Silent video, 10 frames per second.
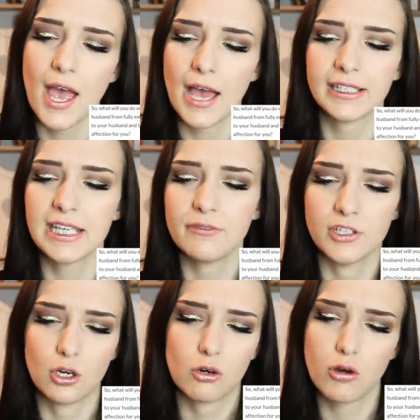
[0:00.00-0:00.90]
and even
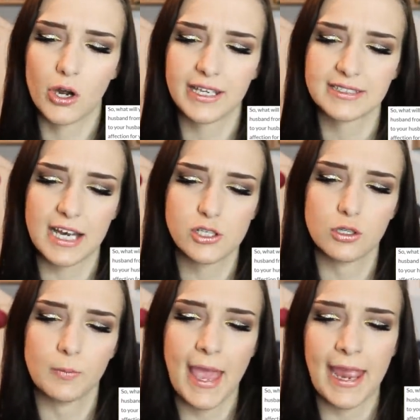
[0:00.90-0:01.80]
your chronic
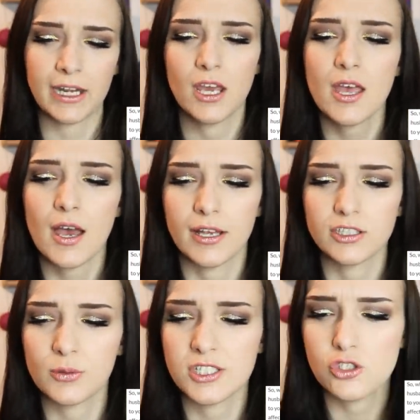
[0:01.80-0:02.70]
sexual pain, and
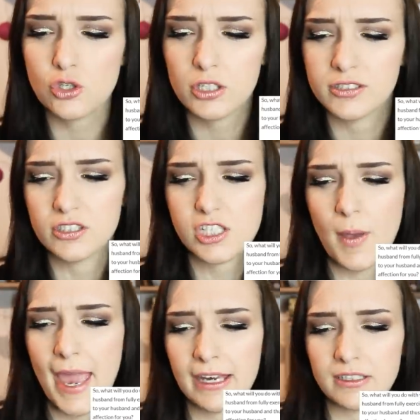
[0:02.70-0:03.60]
to endure such
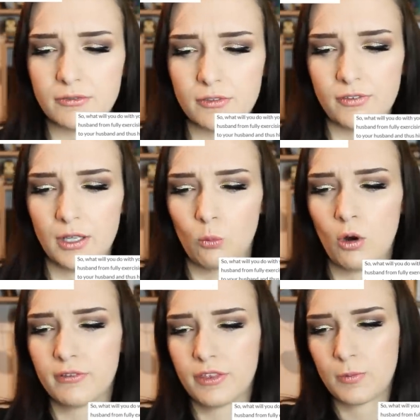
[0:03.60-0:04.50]
pain to fulfill
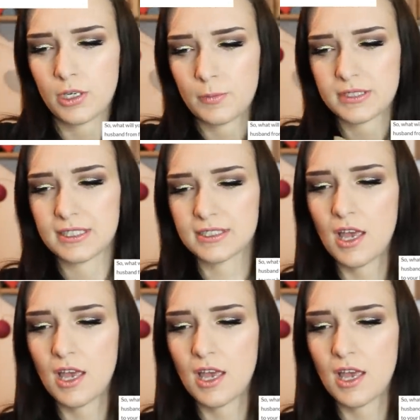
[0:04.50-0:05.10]
one of the purposes